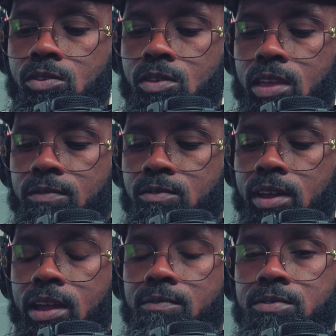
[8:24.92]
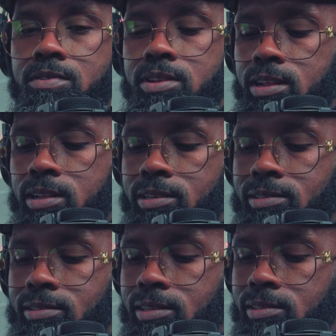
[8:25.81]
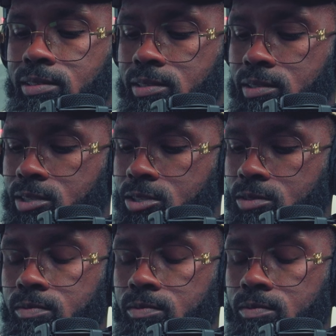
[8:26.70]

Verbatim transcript: if you ever needed assistance